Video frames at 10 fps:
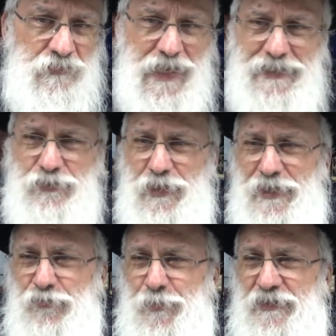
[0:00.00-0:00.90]
I don't know.
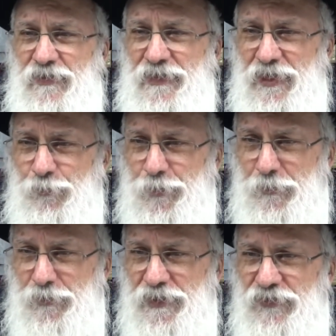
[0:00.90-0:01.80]
I speak to a lot of
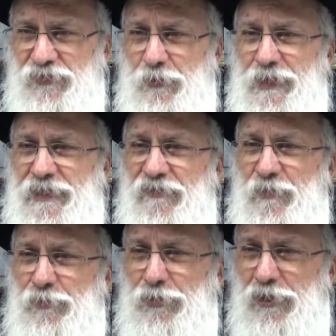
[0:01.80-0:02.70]
people that say when I give them
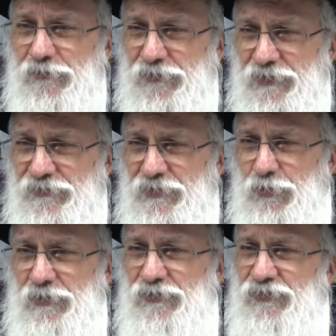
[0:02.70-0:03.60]
a bracha for living
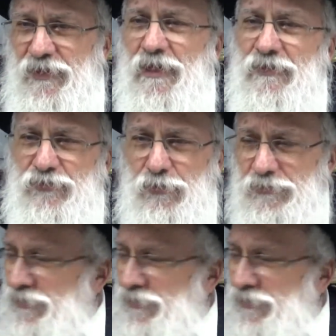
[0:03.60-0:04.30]
long, they say, yeah, talk